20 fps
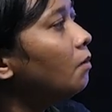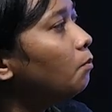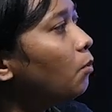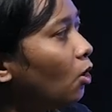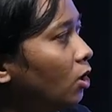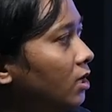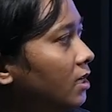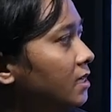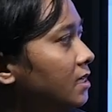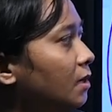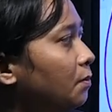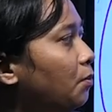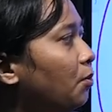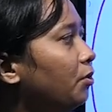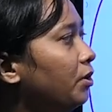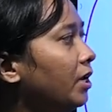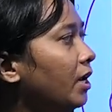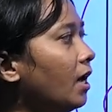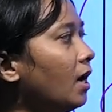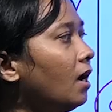
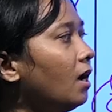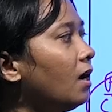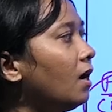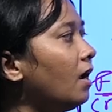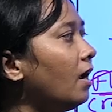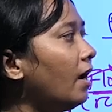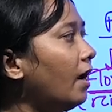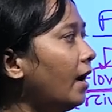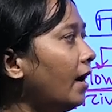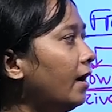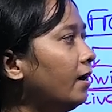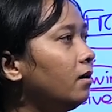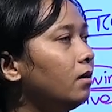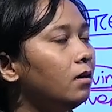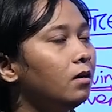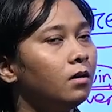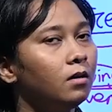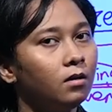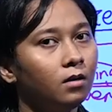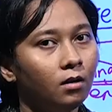polysiphonia and
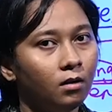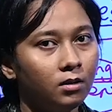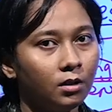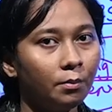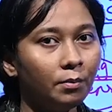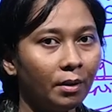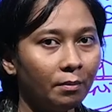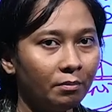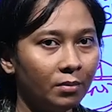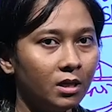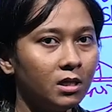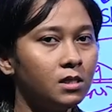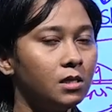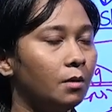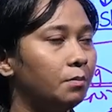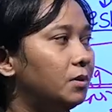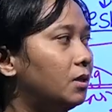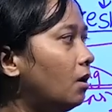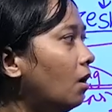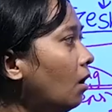the members
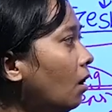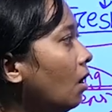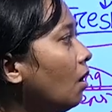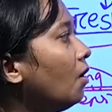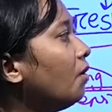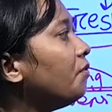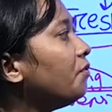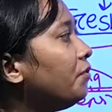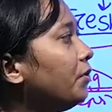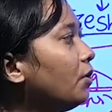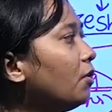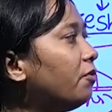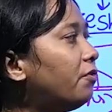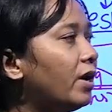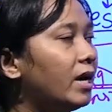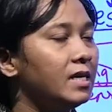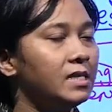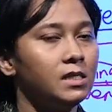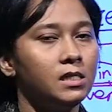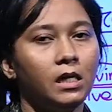of the
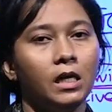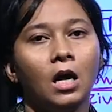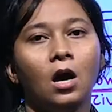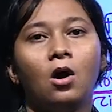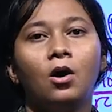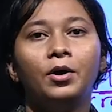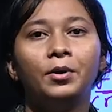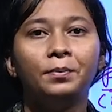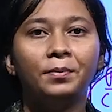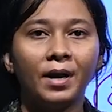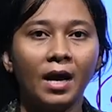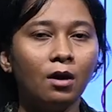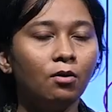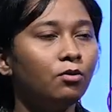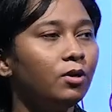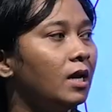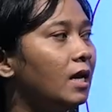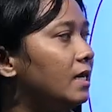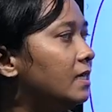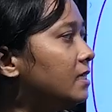Phaeophyceae or
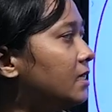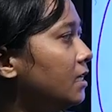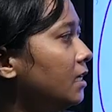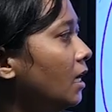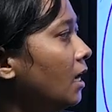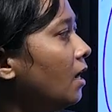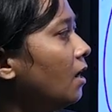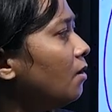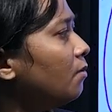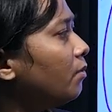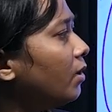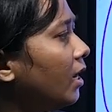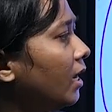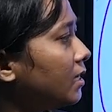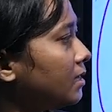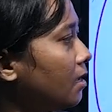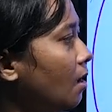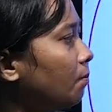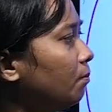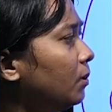brown algae, for
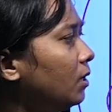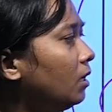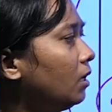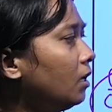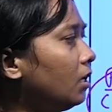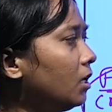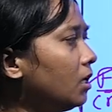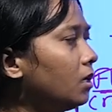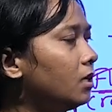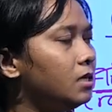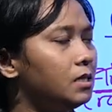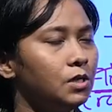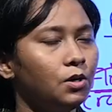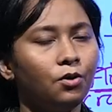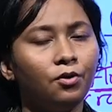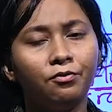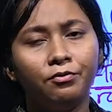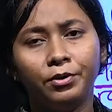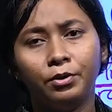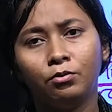example, is
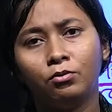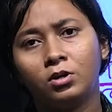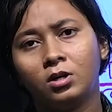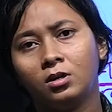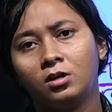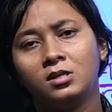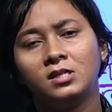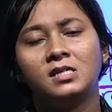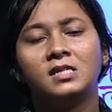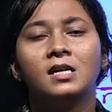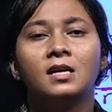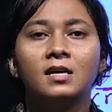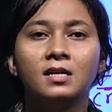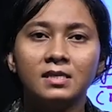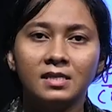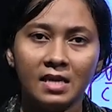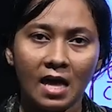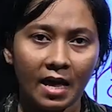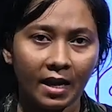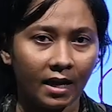your fucus,
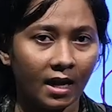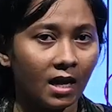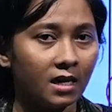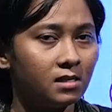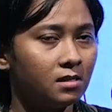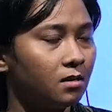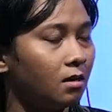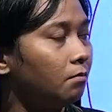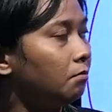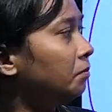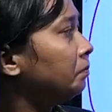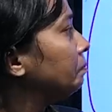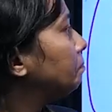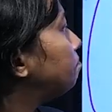sargassum.